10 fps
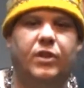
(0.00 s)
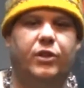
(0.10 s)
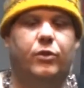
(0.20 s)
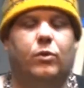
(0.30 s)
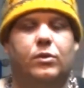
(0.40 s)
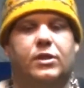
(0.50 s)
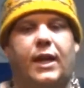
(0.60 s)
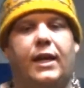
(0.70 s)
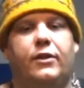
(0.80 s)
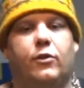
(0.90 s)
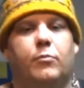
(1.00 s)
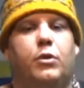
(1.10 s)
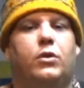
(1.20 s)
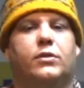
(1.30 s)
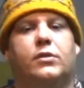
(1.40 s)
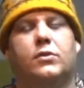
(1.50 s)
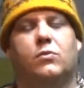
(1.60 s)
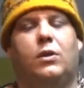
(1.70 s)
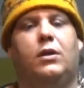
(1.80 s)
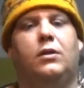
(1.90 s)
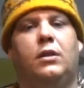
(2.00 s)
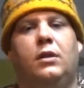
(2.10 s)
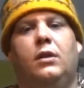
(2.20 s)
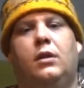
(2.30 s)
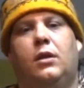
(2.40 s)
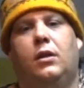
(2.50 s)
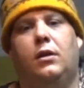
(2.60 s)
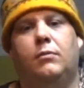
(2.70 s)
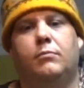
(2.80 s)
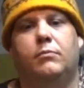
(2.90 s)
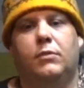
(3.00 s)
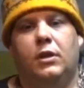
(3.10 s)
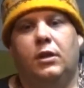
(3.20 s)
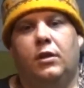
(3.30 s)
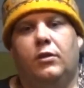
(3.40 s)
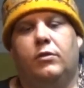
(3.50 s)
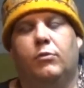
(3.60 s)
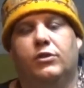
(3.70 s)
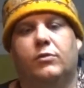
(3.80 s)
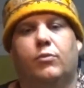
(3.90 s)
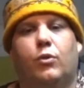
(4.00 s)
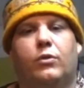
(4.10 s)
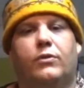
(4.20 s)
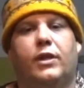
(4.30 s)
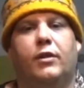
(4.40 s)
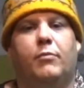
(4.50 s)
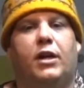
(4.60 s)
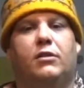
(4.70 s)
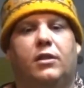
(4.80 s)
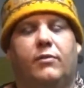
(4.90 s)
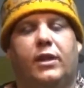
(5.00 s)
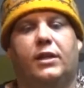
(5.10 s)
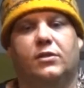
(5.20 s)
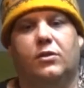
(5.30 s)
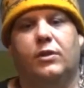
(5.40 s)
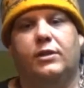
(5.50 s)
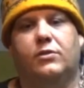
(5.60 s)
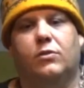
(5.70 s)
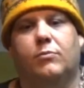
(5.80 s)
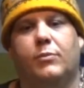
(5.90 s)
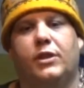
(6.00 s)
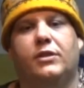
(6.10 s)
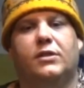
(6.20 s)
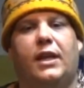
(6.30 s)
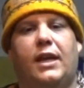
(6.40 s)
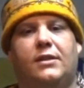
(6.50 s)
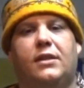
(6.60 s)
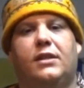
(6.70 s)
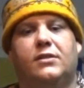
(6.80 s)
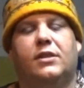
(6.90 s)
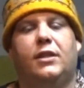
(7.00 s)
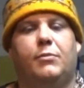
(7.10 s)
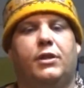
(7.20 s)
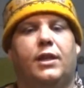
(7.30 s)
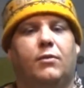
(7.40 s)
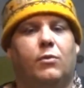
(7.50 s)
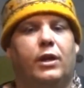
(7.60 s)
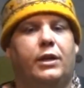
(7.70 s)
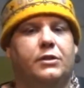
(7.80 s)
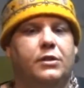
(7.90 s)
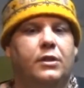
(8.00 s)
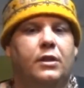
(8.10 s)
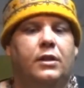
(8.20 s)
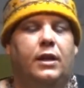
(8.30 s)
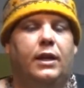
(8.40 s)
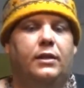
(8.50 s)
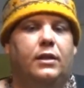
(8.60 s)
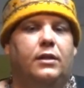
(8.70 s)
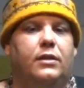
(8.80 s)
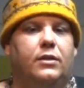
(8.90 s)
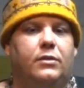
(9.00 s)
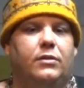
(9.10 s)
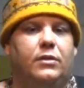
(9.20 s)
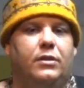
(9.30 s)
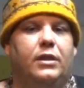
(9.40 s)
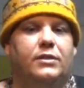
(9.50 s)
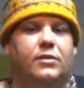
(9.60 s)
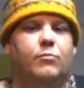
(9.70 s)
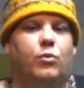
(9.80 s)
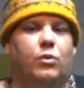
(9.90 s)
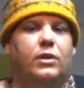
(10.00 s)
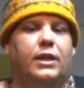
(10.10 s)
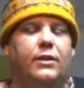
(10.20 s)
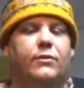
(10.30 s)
yours and your opponent's as well. The most important thing about living as a great swordman is keeping that range, and it's important that you